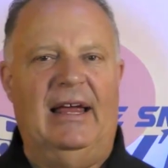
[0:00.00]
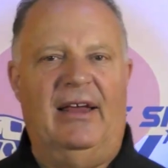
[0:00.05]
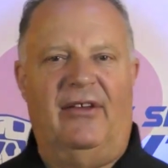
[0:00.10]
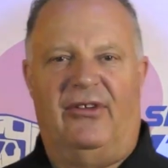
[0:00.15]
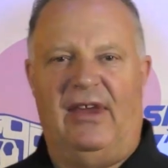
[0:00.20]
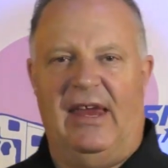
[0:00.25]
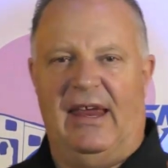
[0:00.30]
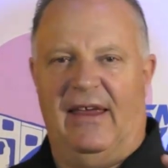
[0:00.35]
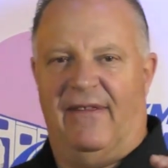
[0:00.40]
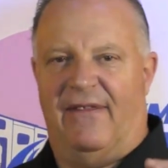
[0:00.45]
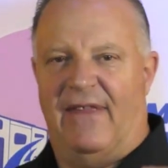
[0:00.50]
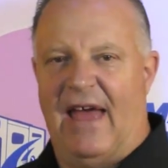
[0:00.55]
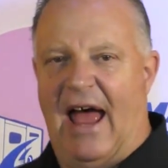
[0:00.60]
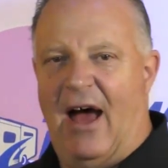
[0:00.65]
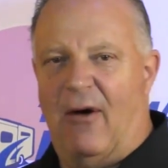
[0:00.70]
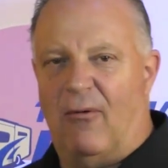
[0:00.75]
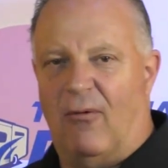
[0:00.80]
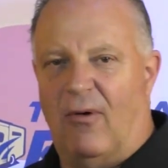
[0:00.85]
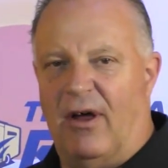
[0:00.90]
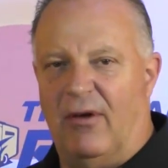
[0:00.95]
See,
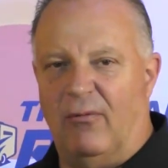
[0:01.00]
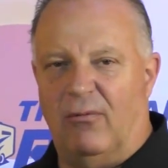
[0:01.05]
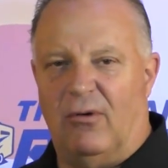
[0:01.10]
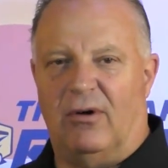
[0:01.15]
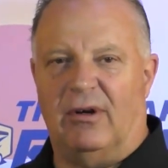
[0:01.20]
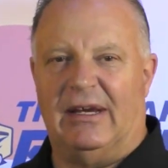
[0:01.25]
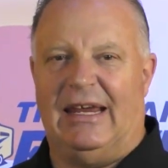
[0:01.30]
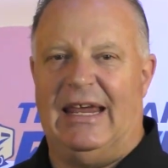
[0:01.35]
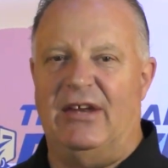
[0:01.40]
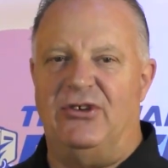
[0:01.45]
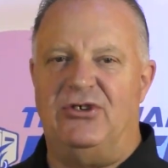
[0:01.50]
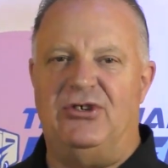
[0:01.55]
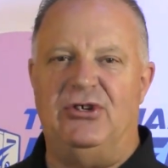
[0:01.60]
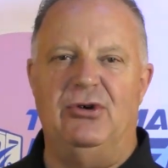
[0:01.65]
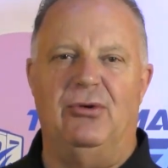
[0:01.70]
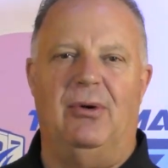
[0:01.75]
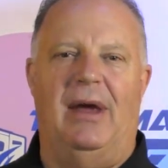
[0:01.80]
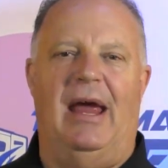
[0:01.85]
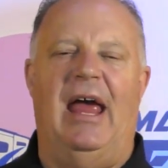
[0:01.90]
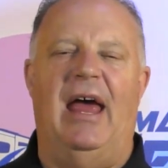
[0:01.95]
that one will get
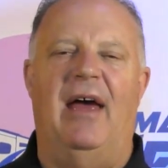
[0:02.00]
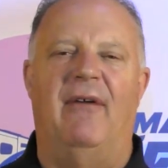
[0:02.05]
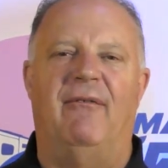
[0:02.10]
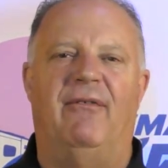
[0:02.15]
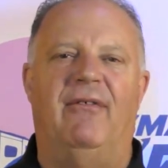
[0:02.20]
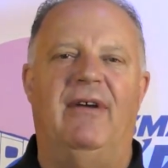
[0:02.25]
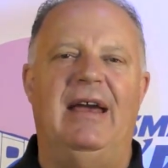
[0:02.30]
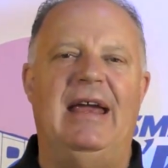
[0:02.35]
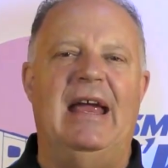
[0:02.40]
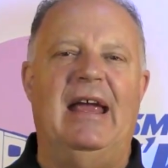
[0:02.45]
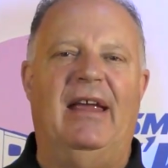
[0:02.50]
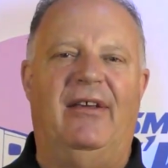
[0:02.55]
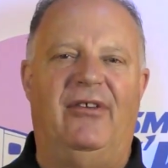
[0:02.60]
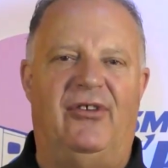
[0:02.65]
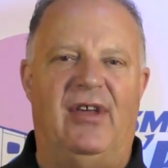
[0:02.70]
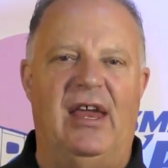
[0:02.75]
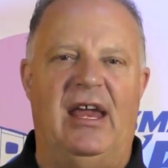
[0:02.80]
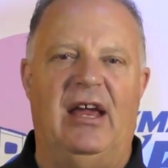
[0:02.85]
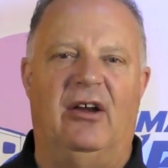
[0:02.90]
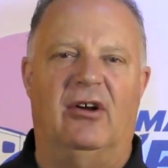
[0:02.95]
you every
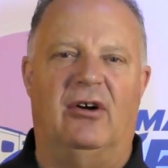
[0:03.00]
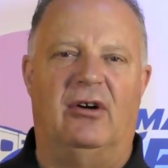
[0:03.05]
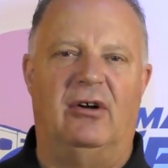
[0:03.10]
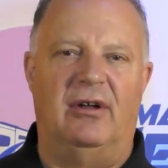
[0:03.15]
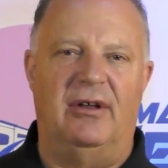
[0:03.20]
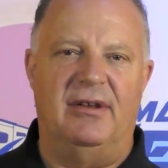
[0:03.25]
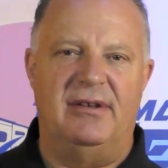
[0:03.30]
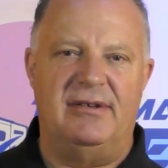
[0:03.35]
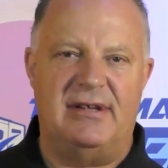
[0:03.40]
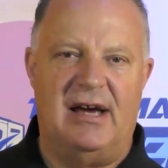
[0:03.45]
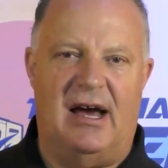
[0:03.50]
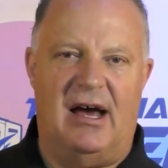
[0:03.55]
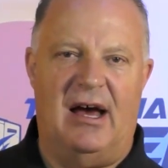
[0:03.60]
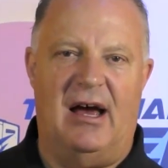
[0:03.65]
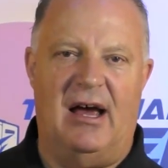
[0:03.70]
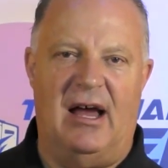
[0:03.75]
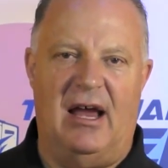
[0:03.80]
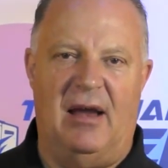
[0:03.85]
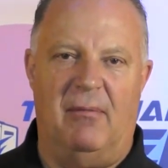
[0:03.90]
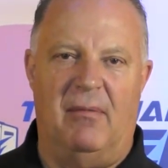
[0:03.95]
single
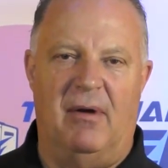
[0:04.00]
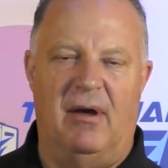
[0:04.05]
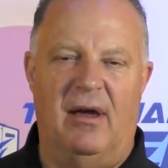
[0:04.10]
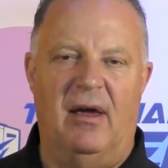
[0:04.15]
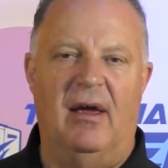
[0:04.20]
time.